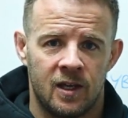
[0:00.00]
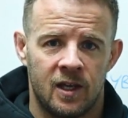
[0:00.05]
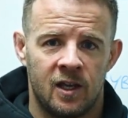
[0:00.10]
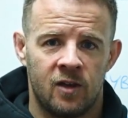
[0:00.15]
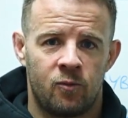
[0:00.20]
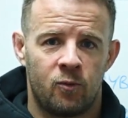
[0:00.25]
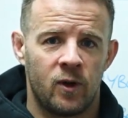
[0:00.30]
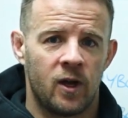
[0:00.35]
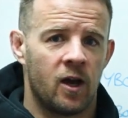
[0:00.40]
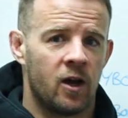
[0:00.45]

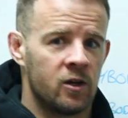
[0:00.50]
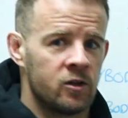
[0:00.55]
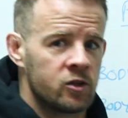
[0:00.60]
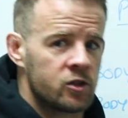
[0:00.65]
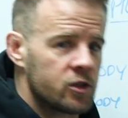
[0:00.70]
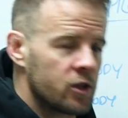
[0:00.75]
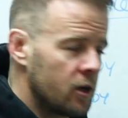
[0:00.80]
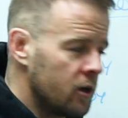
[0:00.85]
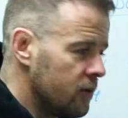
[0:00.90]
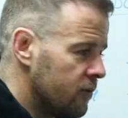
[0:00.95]
If we're
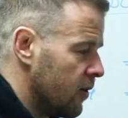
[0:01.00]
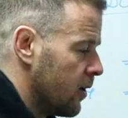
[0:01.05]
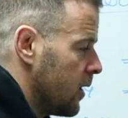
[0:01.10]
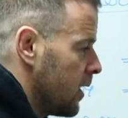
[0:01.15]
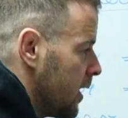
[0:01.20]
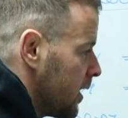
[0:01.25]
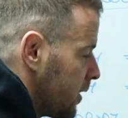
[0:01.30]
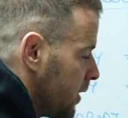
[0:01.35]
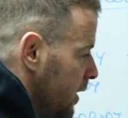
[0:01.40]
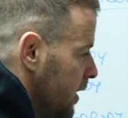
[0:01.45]
hunched over
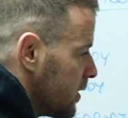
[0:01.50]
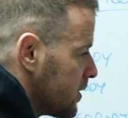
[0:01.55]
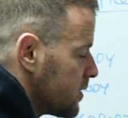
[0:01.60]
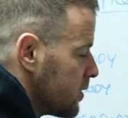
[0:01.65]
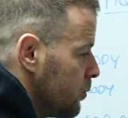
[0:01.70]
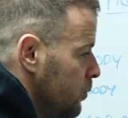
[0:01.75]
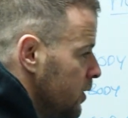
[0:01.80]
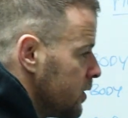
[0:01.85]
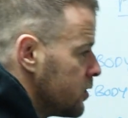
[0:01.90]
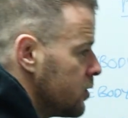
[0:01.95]
like this
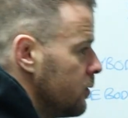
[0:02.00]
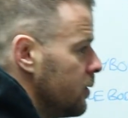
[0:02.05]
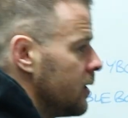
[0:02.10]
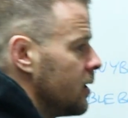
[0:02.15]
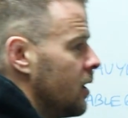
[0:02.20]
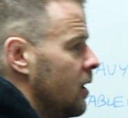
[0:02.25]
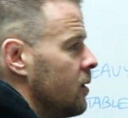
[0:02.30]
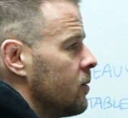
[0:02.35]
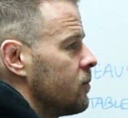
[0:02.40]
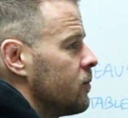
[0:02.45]
and we're
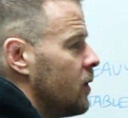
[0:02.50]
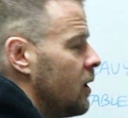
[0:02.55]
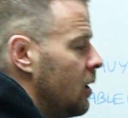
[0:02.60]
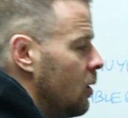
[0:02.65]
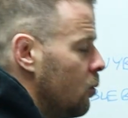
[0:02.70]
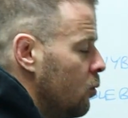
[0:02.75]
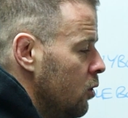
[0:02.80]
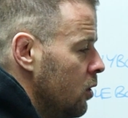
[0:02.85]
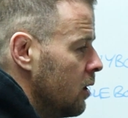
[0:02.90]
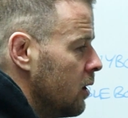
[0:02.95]
doing our
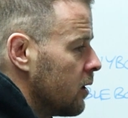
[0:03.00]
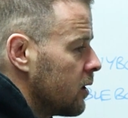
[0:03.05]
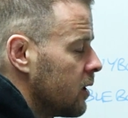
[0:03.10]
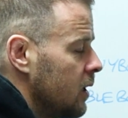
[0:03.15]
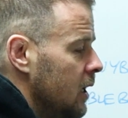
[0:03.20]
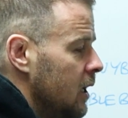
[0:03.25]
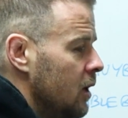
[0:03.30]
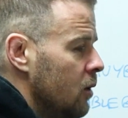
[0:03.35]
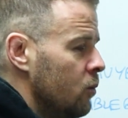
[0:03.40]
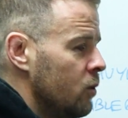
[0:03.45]
work,
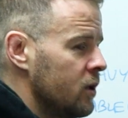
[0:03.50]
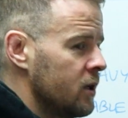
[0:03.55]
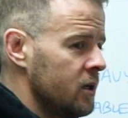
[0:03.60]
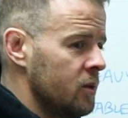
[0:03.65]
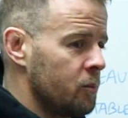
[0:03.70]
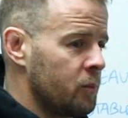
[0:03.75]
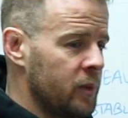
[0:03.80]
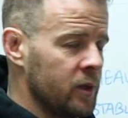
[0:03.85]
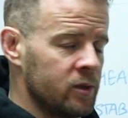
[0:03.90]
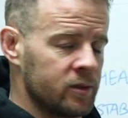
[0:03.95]
we're going
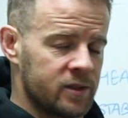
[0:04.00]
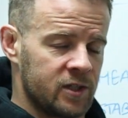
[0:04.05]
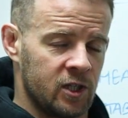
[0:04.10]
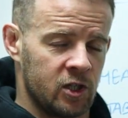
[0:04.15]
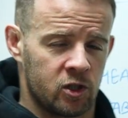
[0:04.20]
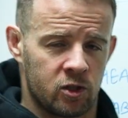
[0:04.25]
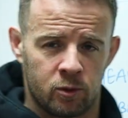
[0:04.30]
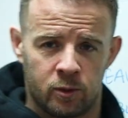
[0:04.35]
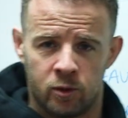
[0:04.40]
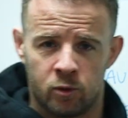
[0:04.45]
to build
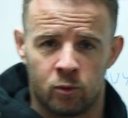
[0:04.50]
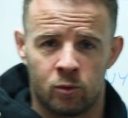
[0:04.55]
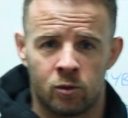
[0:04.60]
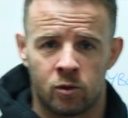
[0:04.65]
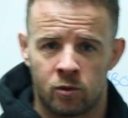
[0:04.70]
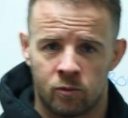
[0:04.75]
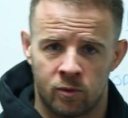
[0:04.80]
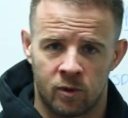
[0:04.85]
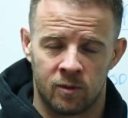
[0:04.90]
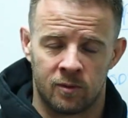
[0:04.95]
tissue in all
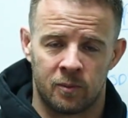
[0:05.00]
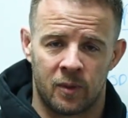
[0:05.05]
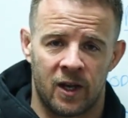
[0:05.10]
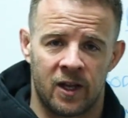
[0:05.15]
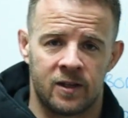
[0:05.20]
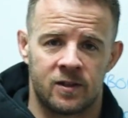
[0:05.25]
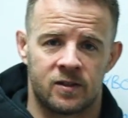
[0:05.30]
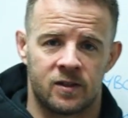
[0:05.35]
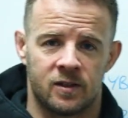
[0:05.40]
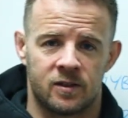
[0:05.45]
the wrong
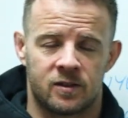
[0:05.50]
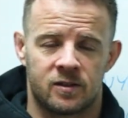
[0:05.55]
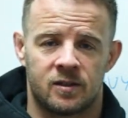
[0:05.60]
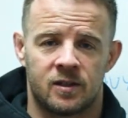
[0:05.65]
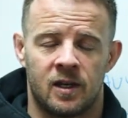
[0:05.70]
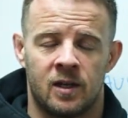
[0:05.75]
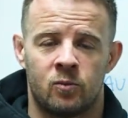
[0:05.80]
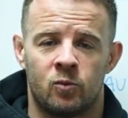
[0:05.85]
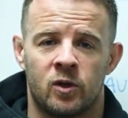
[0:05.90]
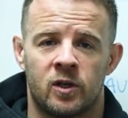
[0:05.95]
places,
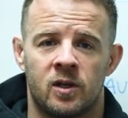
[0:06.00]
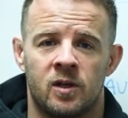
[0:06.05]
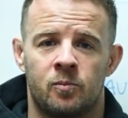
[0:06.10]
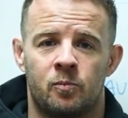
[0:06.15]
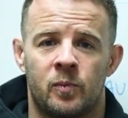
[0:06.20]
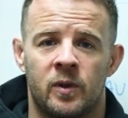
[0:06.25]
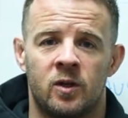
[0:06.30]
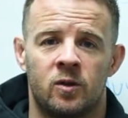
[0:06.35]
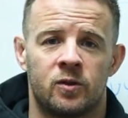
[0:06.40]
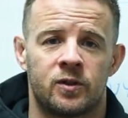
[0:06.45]
and we're going to
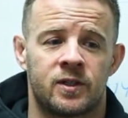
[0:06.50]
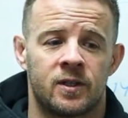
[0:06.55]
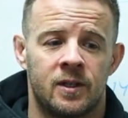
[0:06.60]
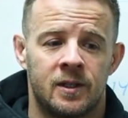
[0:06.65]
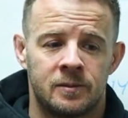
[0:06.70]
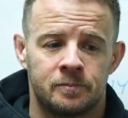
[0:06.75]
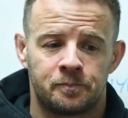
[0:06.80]
build